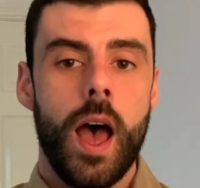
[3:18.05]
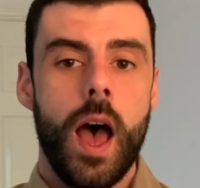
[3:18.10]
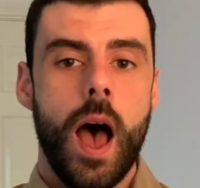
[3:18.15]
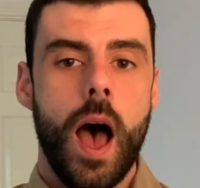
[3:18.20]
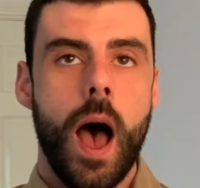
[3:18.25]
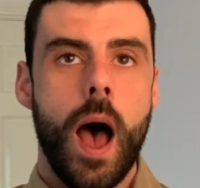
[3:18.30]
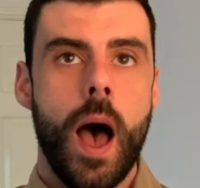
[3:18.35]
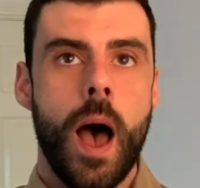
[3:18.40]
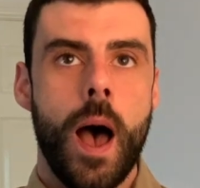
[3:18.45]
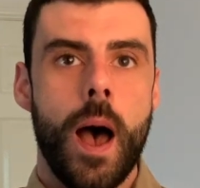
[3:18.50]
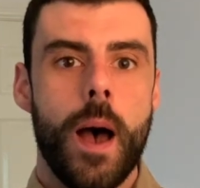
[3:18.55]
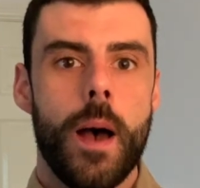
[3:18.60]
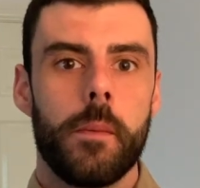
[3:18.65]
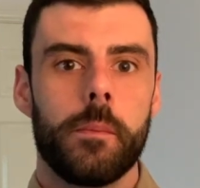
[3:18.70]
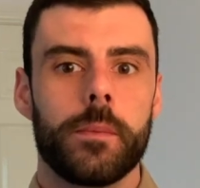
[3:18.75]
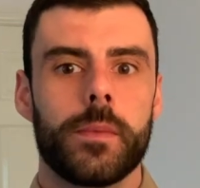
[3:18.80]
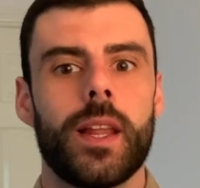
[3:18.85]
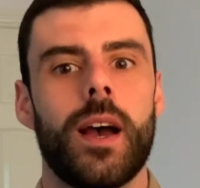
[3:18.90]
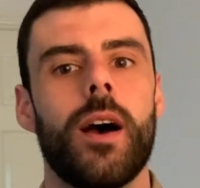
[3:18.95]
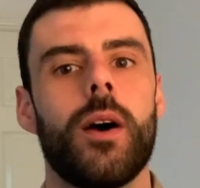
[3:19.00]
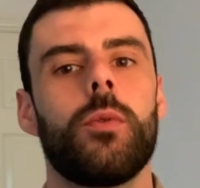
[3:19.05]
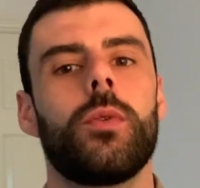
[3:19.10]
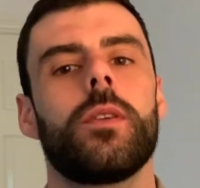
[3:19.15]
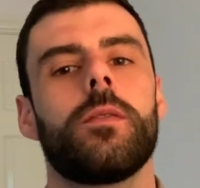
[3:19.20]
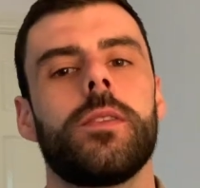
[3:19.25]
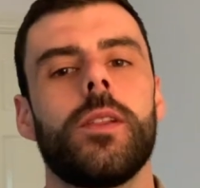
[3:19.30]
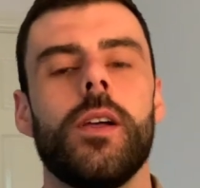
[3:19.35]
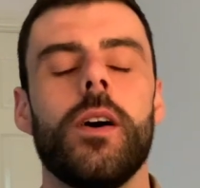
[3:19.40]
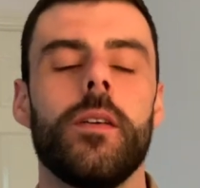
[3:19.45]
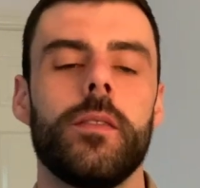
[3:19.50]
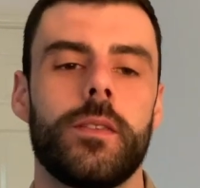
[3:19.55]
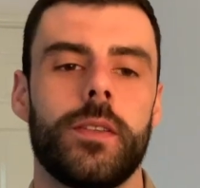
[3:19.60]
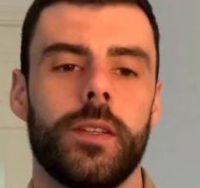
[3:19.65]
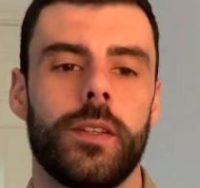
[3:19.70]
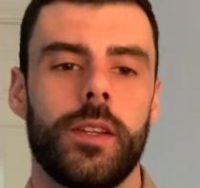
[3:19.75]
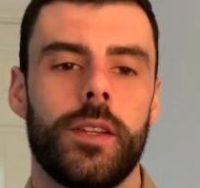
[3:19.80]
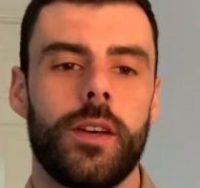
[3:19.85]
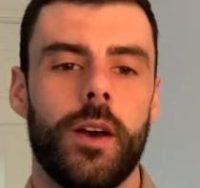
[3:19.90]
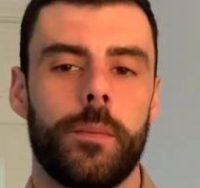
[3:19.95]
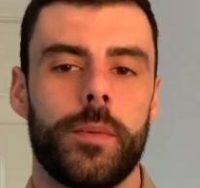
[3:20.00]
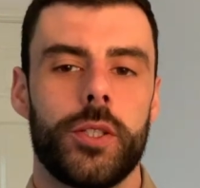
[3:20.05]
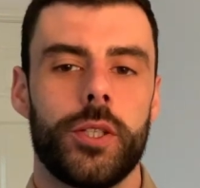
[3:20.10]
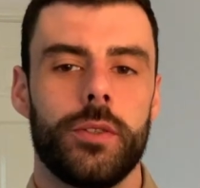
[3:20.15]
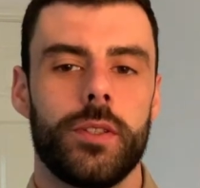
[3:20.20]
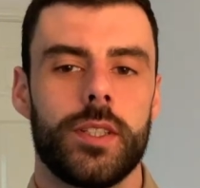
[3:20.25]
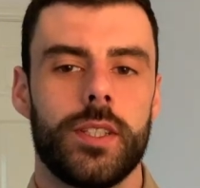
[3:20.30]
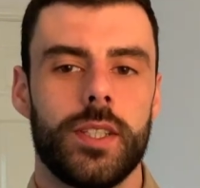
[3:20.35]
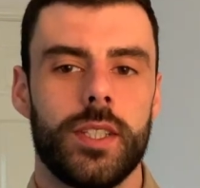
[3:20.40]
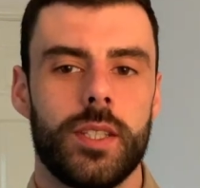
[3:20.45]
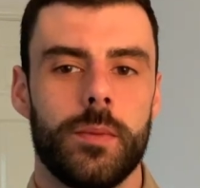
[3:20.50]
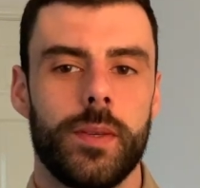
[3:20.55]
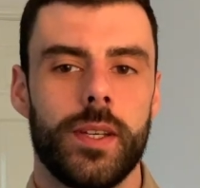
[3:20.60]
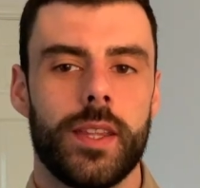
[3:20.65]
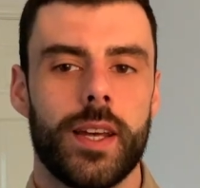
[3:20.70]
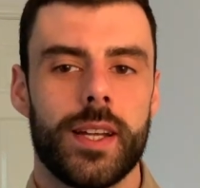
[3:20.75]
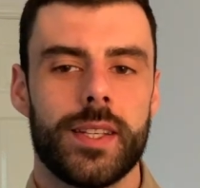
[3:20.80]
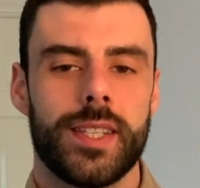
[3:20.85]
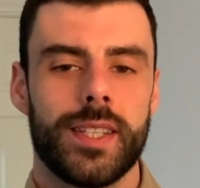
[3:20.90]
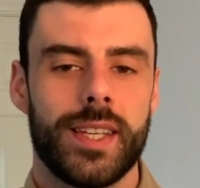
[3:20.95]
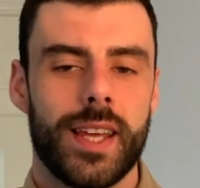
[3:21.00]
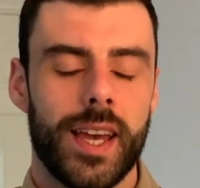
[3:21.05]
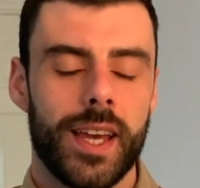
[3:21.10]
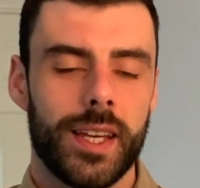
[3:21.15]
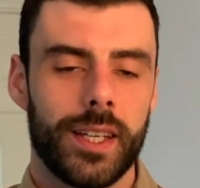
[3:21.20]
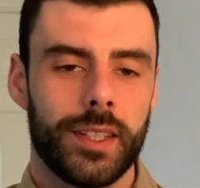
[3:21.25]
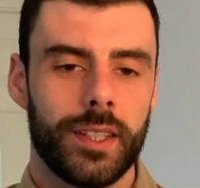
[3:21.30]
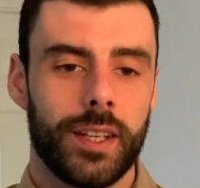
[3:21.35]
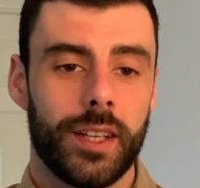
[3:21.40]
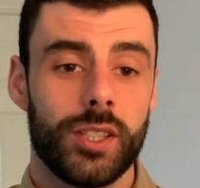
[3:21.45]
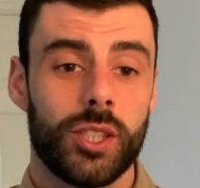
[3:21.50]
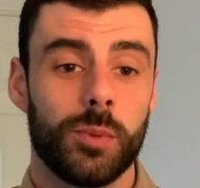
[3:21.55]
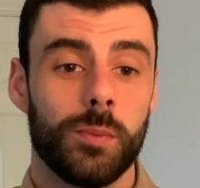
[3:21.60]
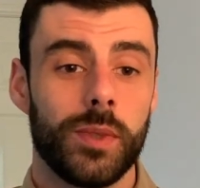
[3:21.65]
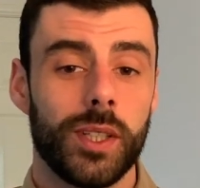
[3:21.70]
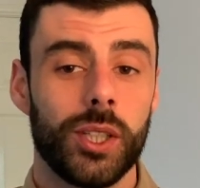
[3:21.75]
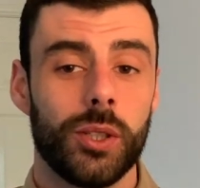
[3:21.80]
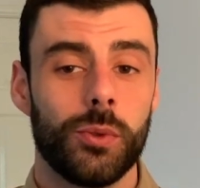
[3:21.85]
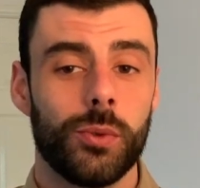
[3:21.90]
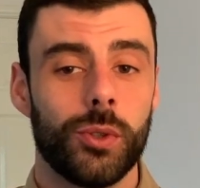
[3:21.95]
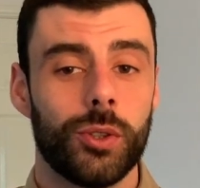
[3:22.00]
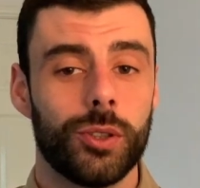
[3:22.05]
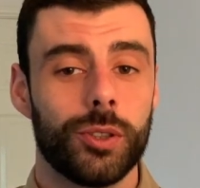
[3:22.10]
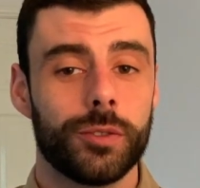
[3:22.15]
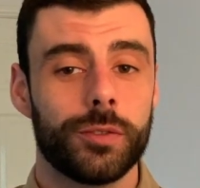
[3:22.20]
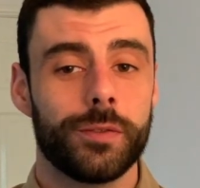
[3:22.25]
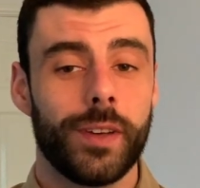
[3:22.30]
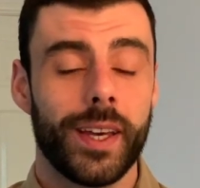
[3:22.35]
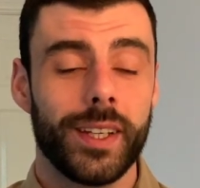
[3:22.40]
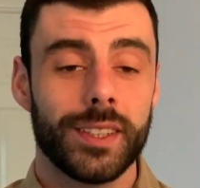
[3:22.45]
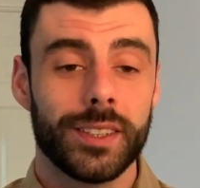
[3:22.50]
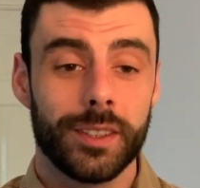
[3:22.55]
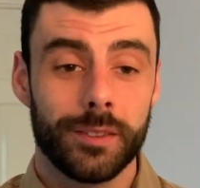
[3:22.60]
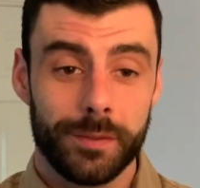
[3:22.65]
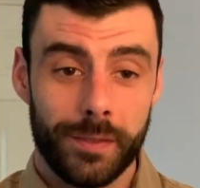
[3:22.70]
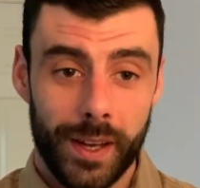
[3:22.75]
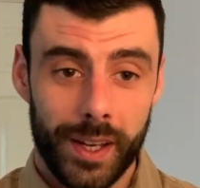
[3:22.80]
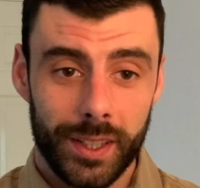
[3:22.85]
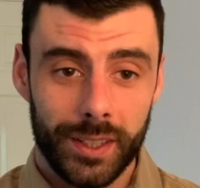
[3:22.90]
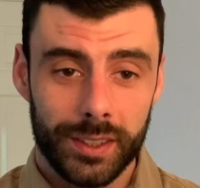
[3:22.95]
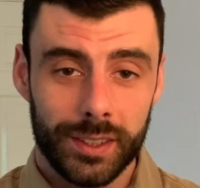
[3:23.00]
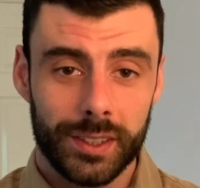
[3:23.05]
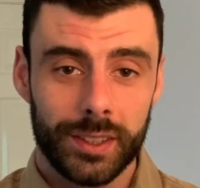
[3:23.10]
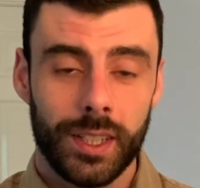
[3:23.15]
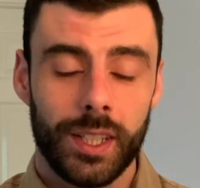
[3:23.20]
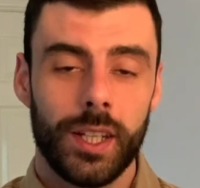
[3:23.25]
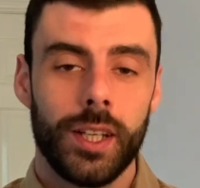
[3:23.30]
Now I would have loved the opportunity to be there today and to meet you all face to face,